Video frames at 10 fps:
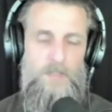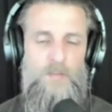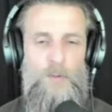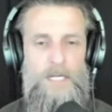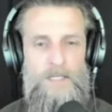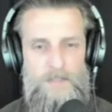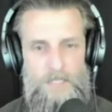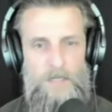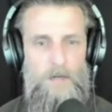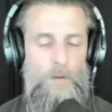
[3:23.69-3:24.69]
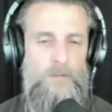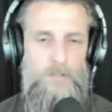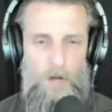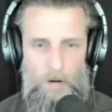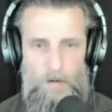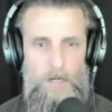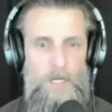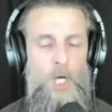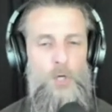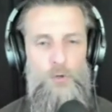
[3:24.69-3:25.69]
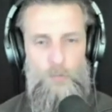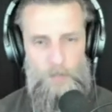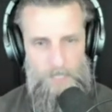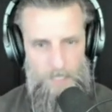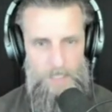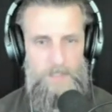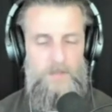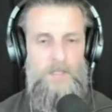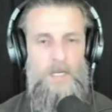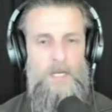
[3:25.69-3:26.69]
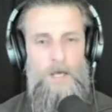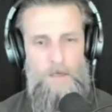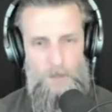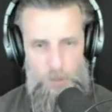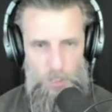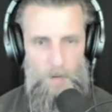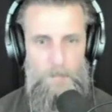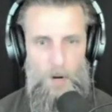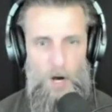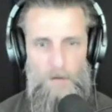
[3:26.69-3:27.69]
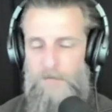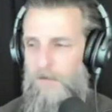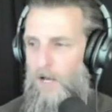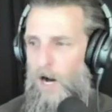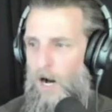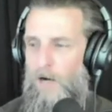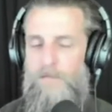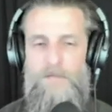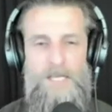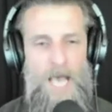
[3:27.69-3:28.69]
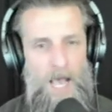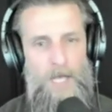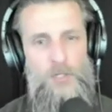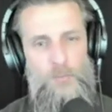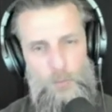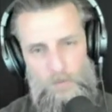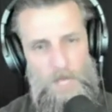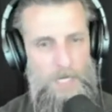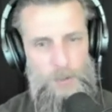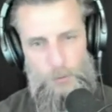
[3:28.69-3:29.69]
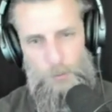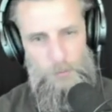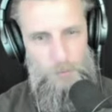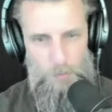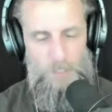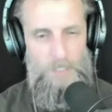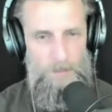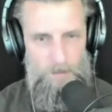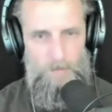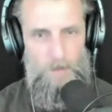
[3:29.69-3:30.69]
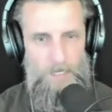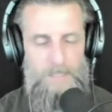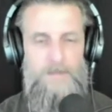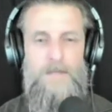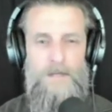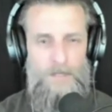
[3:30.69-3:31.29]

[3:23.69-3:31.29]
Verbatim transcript: Spring is here. Ostara, new beginnings, the jump off of the actual natural new year, right?